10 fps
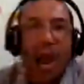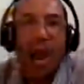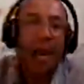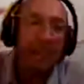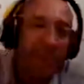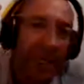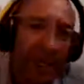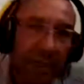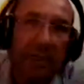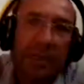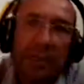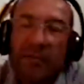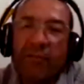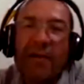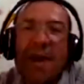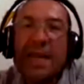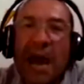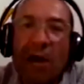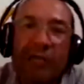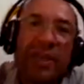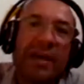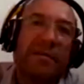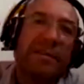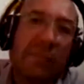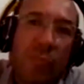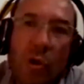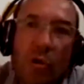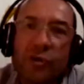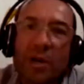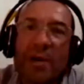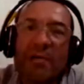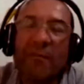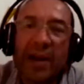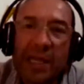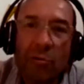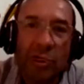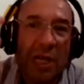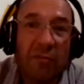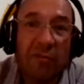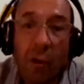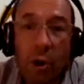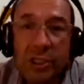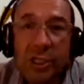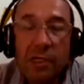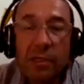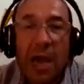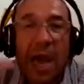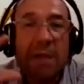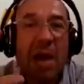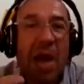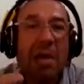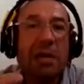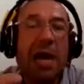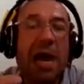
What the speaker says: help me find out the more relevant variables. And of course, ML